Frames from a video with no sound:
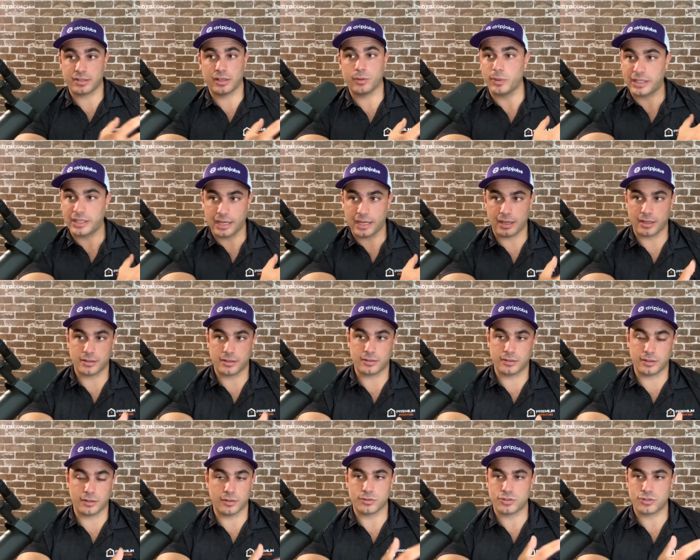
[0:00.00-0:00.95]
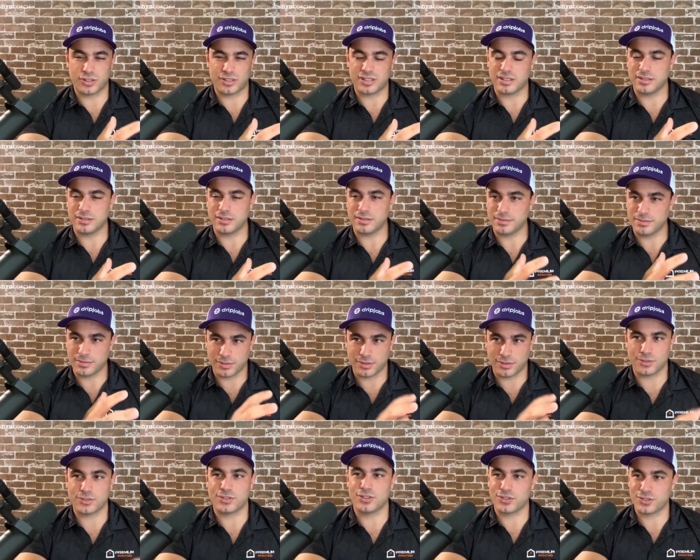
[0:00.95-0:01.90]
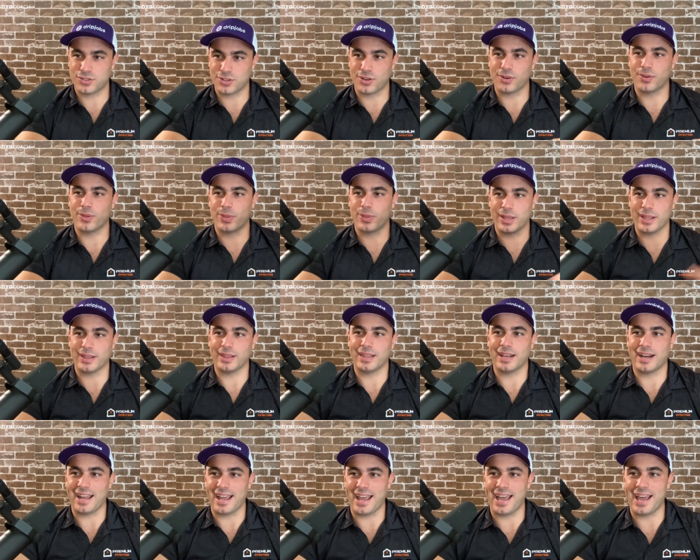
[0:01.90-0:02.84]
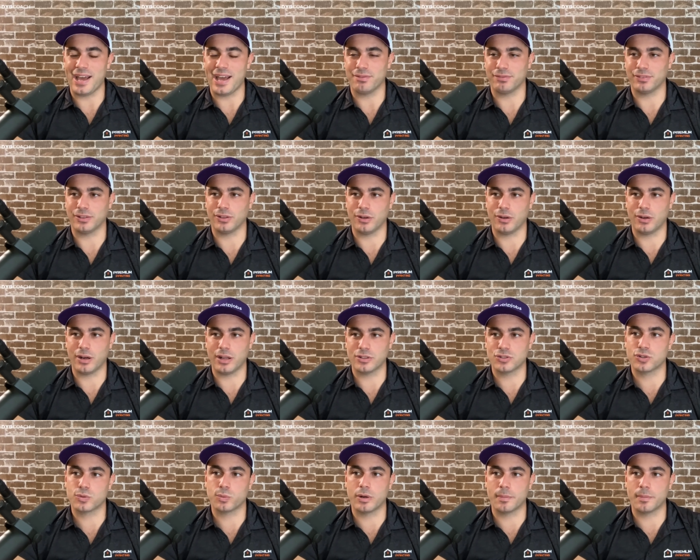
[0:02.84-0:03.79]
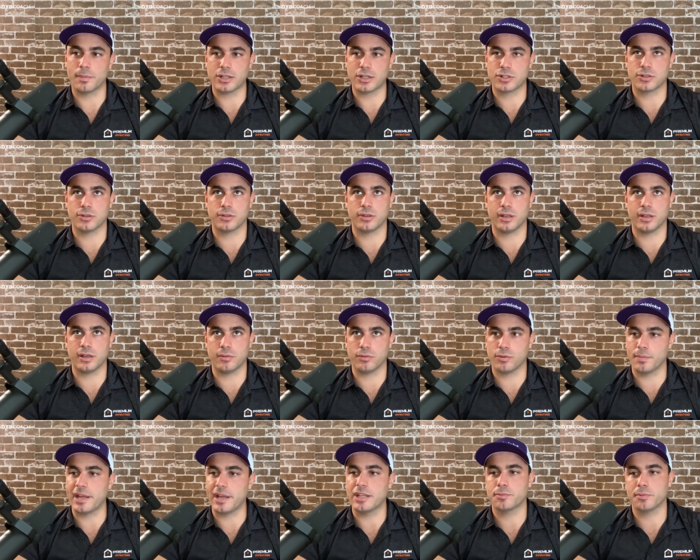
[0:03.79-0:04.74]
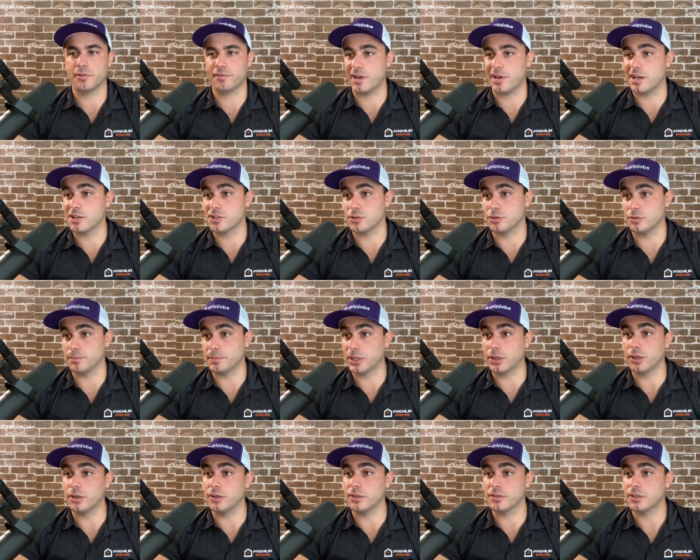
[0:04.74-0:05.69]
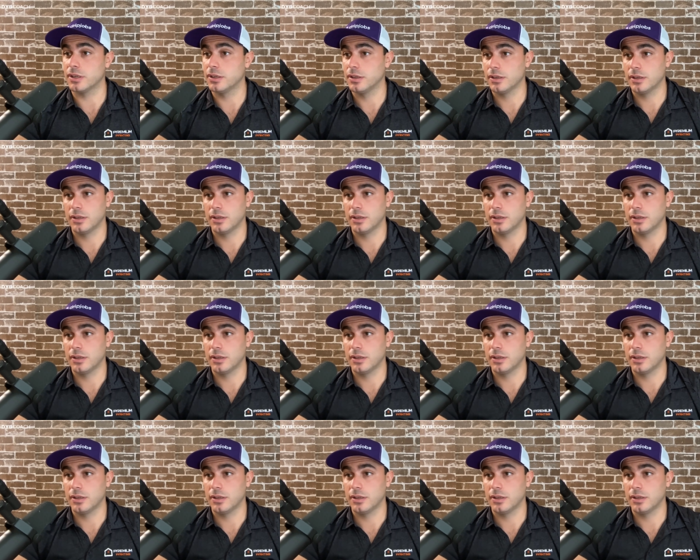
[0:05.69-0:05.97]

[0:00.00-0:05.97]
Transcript: we can't, you know, just there's just certain thing that I have, you know, and I just want to make sure that it remains professional because